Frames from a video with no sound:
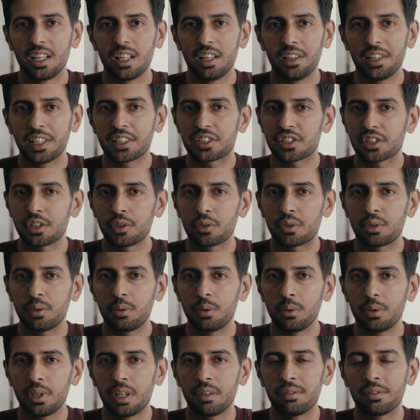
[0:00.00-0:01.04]
Let's go
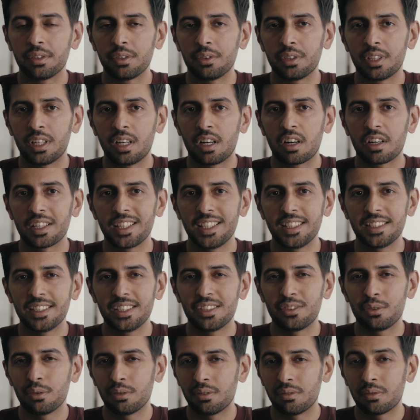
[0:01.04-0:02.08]
through a few that are easy
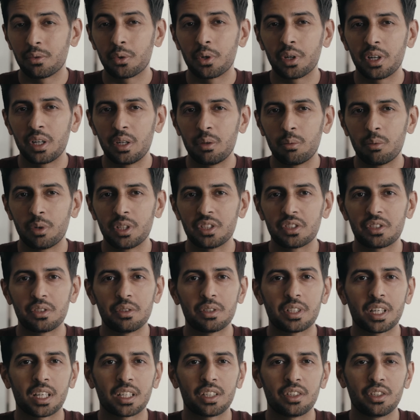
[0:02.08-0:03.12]
to avoid once you
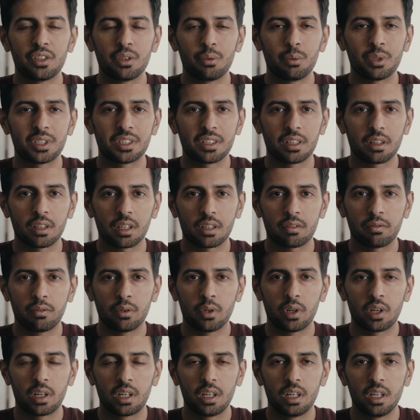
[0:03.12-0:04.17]
kind of know what to look for.